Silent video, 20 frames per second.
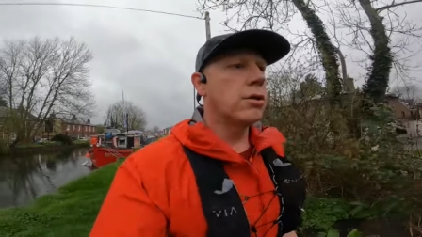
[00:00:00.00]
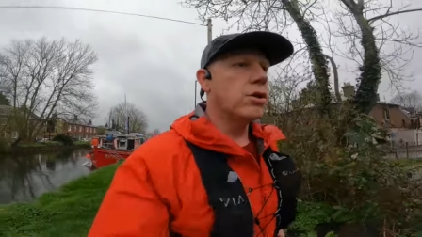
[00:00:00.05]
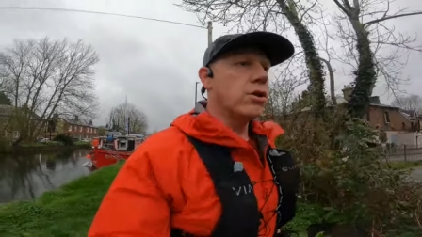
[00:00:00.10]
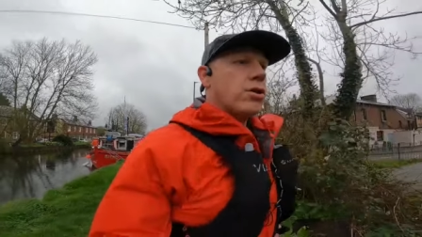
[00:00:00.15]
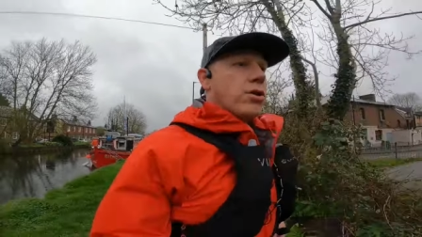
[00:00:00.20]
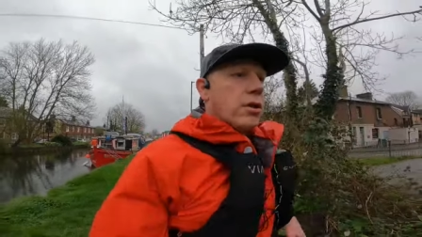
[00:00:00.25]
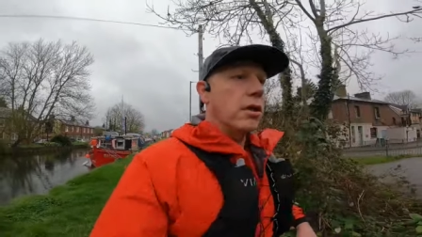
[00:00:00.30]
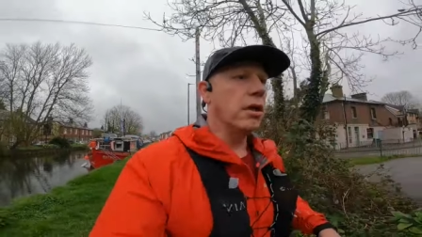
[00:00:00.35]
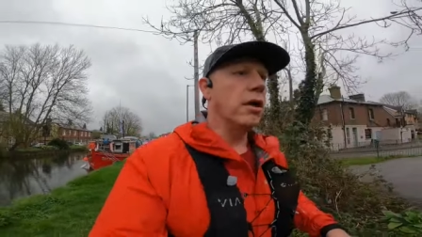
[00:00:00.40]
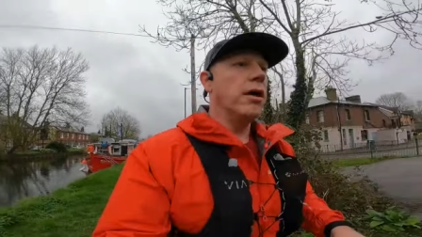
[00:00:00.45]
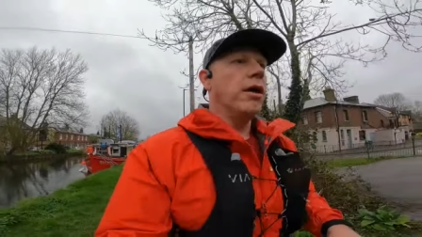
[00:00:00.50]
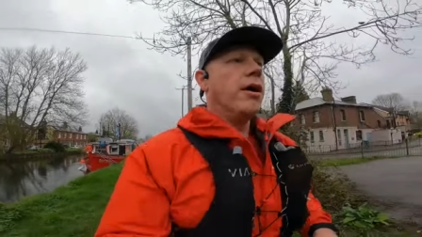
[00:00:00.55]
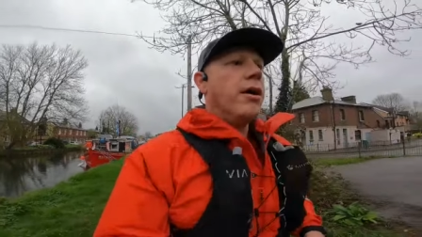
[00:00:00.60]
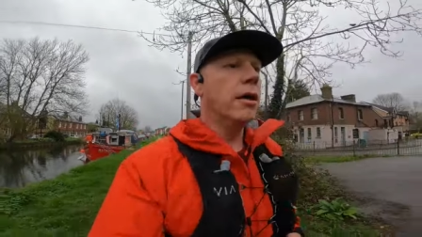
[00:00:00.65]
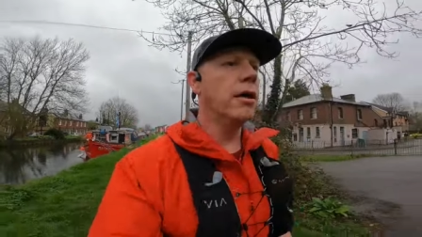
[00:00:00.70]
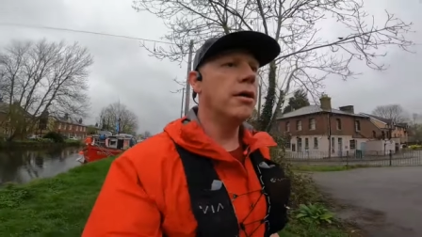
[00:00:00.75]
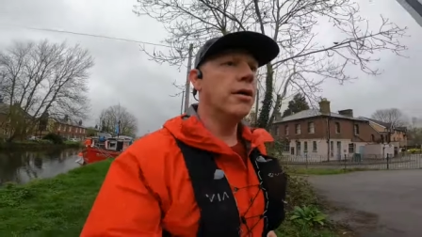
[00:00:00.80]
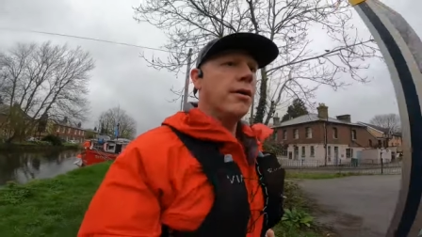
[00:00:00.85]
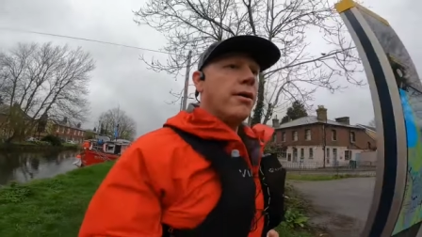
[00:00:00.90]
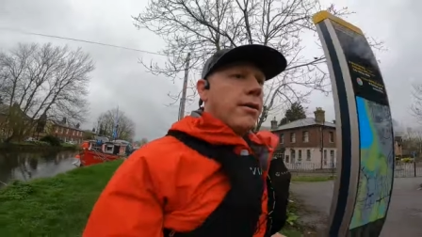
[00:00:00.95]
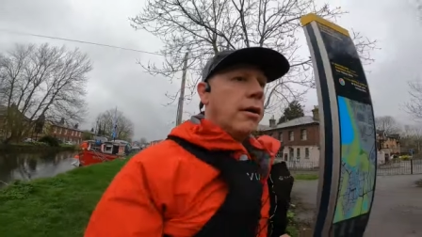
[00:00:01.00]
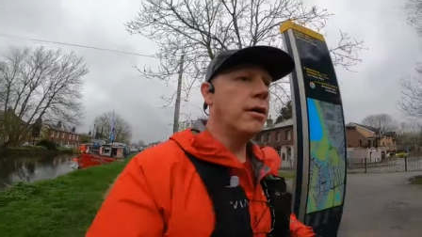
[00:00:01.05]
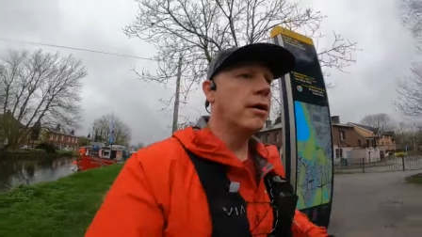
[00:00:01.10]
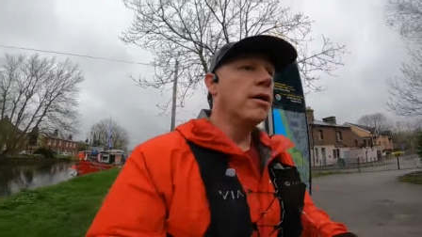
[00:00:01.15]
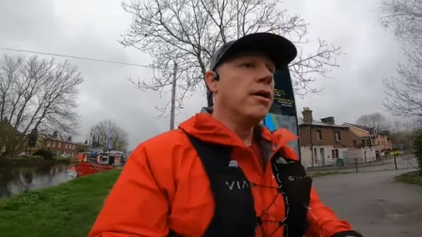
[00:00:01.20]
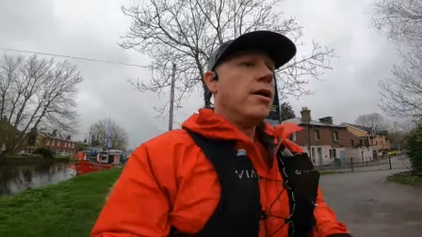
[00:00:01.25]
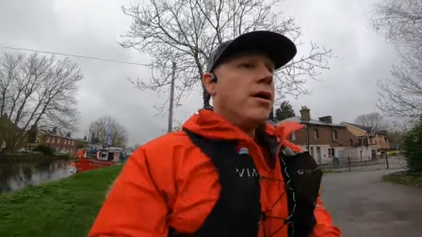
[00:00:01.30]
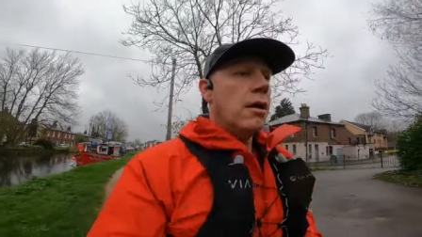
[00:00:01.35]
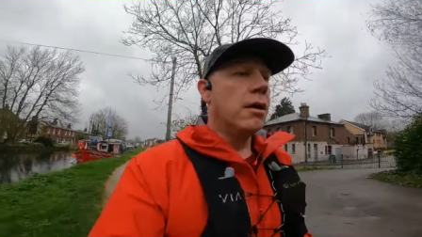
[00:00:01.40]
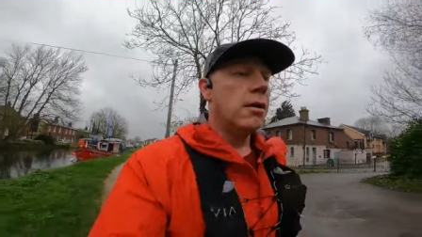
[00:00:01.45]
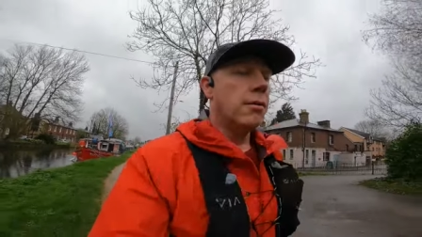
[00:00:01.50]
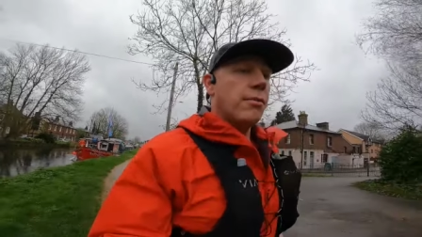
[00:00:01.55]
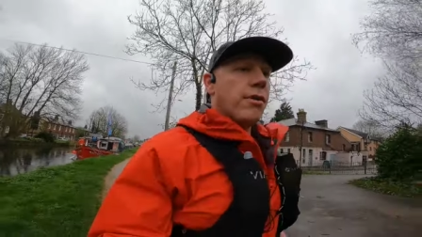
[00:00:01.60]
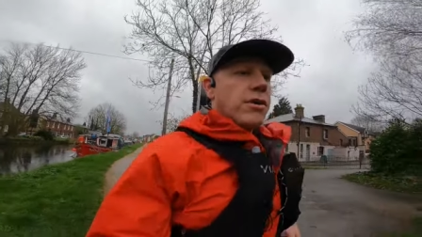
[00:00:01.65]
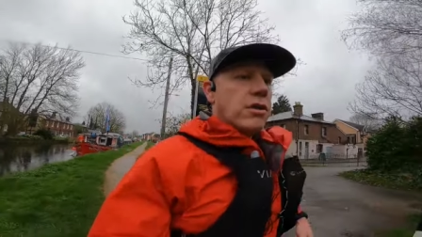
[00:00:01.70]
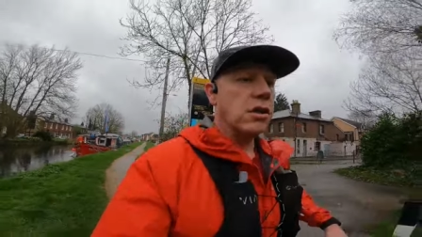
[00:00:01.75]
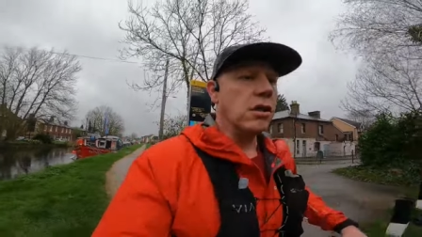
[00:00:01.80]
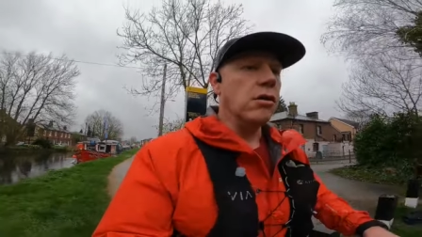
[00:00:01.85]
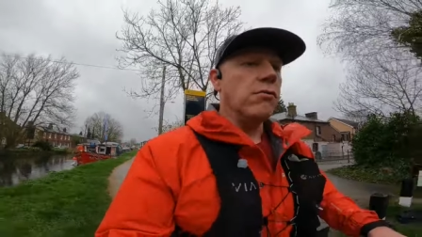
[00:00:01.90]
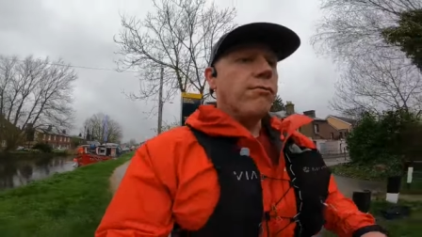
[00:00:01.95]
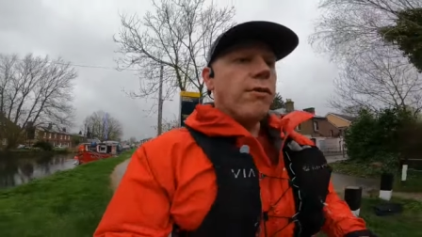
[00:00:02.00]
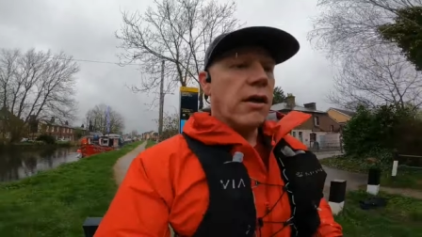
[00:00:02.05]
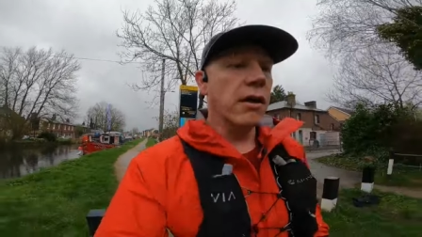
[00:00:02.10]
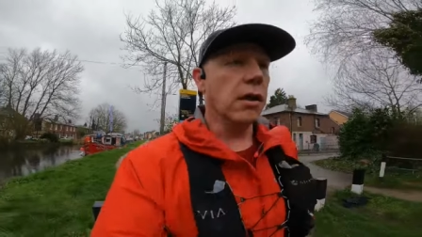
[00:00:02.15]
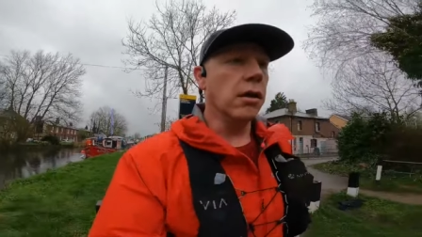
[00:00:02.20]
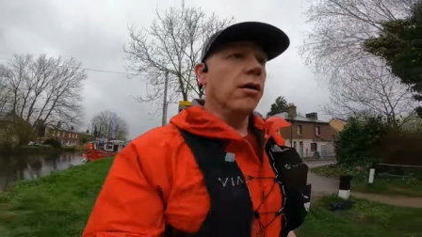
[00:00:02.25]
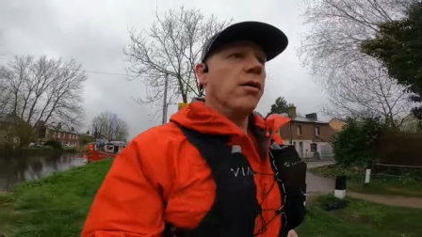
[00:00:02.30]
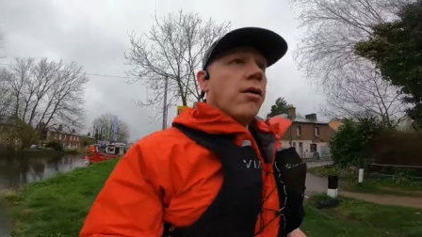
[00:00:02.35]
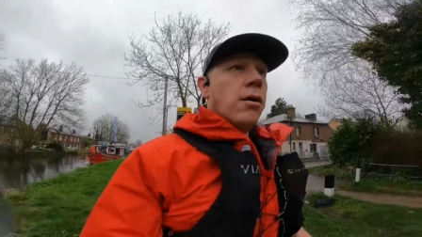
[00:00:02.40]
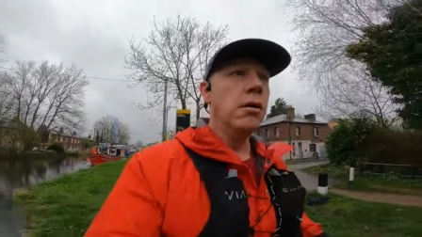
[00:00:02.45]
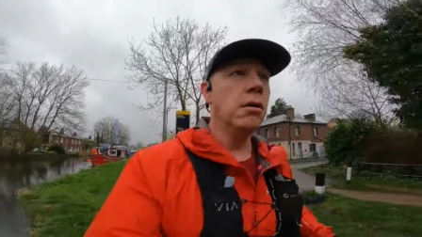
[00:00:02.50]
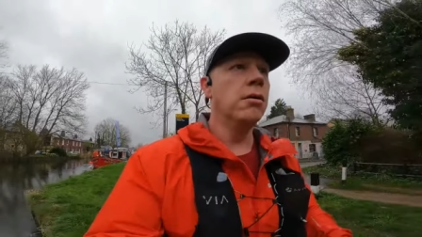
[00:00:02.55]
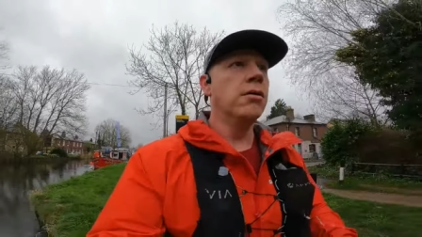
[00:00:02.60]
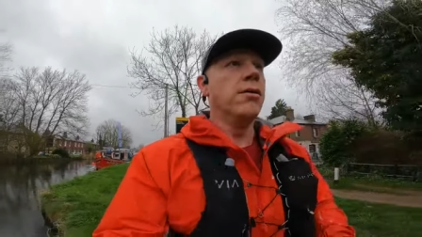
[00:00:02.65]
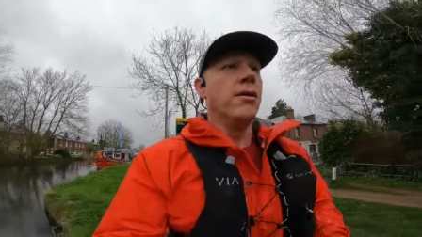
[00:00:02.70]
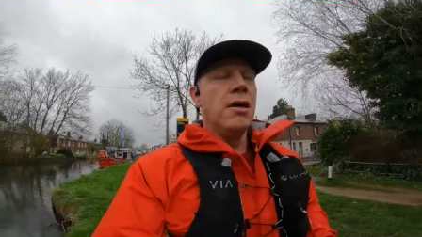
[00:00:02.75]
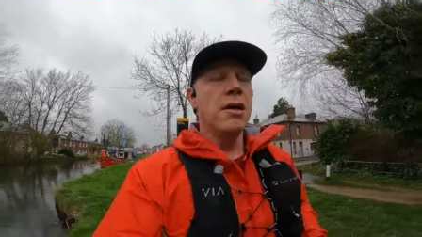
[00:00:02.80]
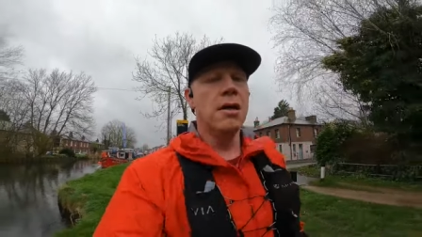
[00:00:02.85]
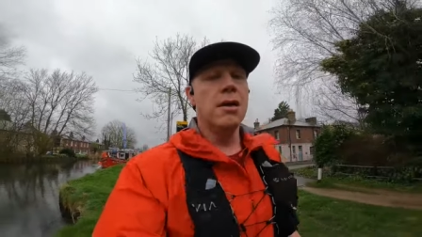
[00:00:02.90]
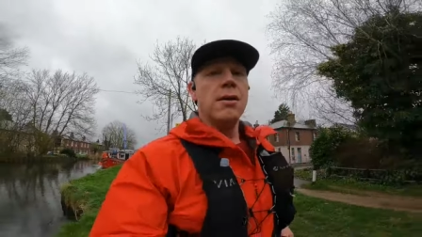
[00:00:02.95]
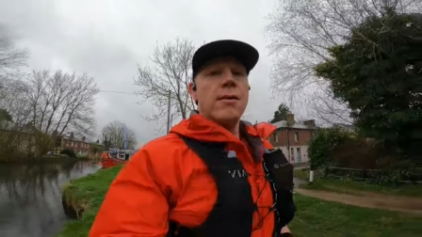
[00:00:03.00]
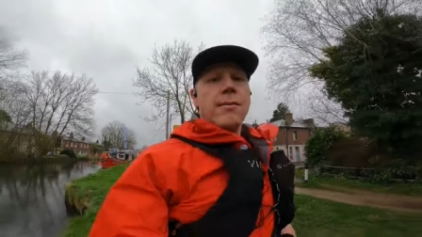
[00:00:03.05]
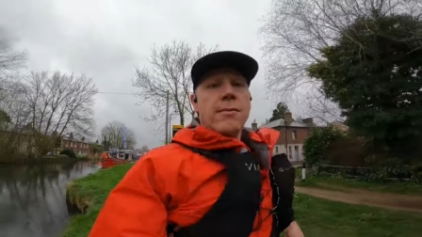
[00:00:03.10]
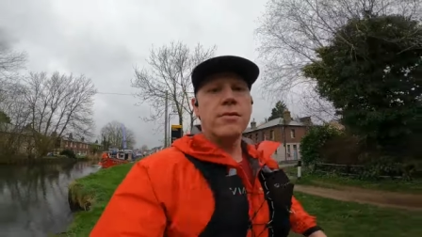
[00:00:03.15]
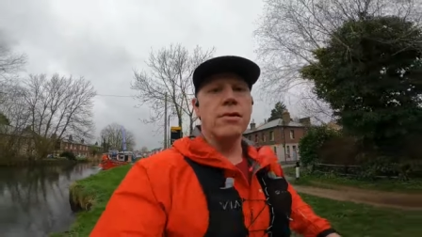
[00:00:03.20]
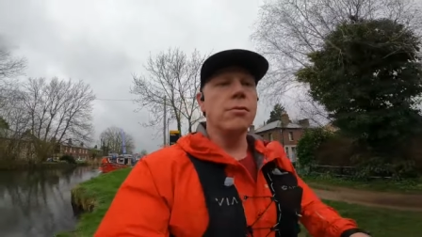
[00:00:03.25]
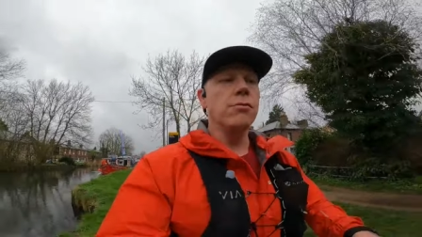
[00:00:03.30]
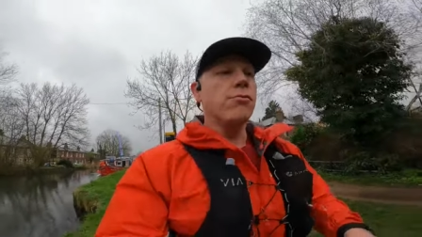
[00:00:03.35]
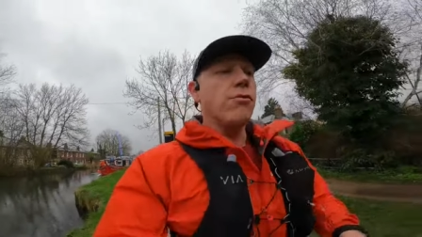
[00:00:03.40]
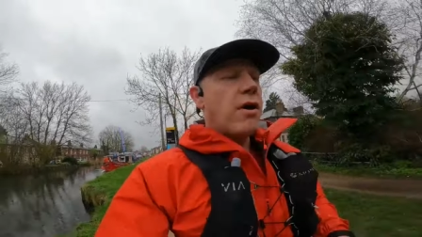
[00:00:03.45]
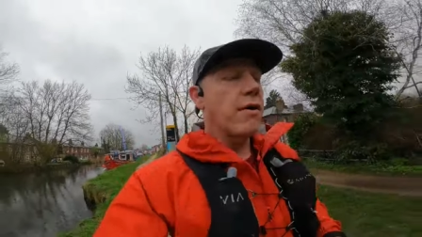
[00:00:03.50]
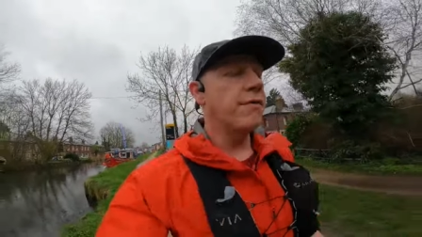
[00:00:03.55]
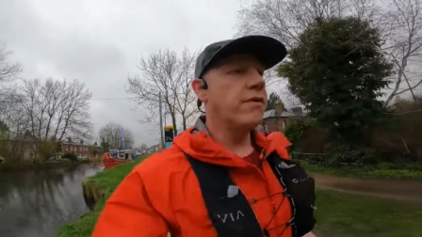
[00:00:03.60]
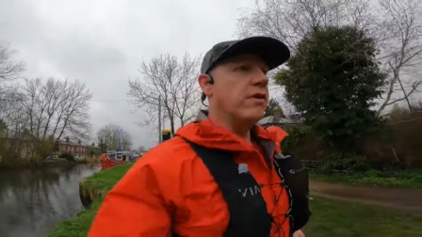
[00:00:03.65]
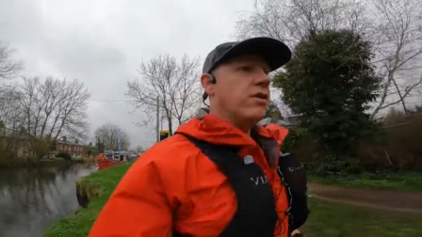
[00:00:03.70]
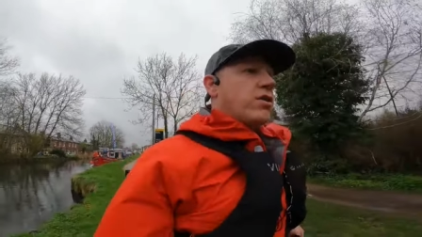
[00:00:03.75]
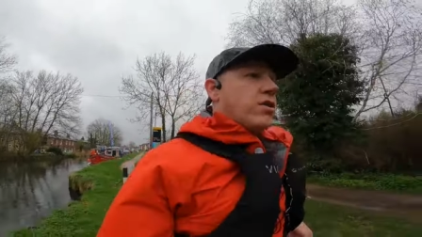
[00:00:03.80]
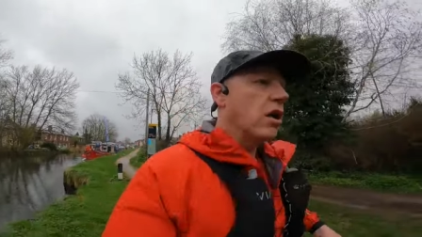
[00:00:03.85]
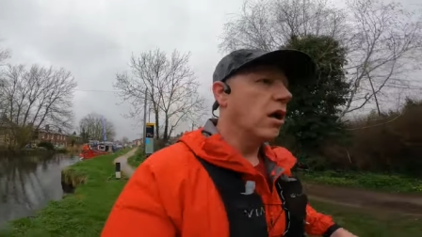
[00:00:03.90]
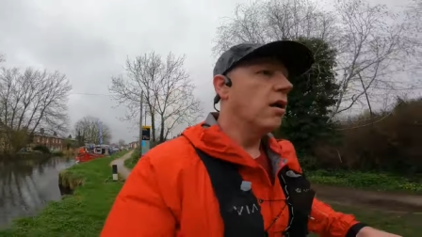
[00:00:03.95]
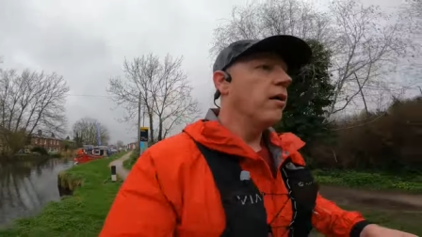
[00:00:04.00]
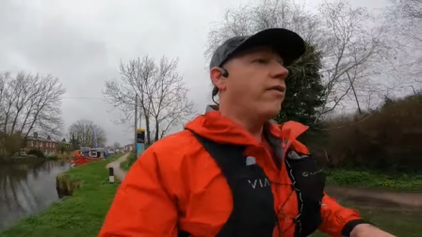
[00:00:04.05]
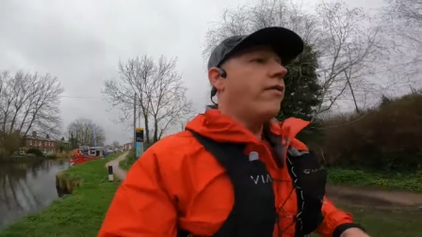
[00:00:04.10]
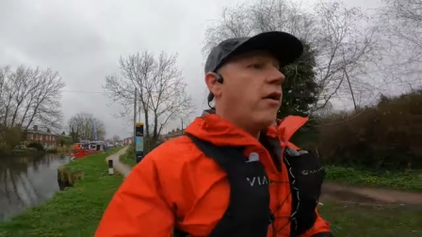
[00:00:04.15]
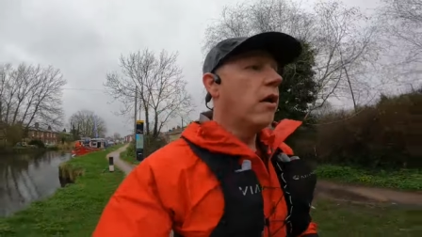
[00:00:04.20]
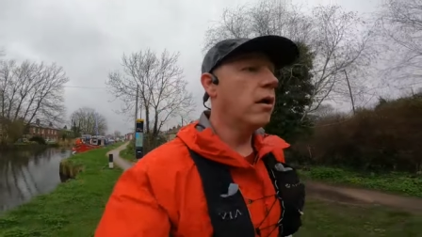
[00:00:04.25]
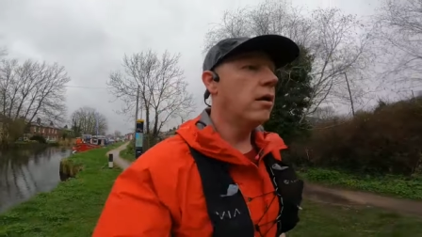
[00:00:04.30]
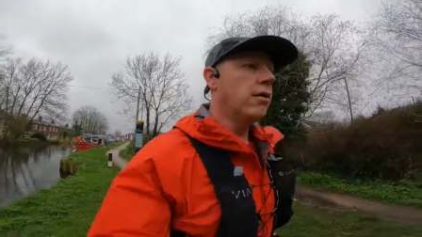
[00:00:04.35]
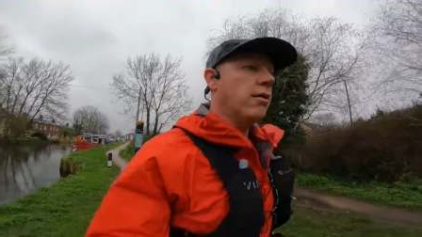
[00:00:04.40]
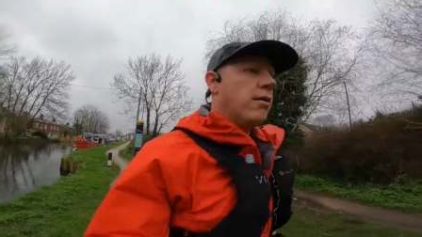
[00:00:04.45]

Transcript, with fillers: just uh, basically running some gravelly stuff,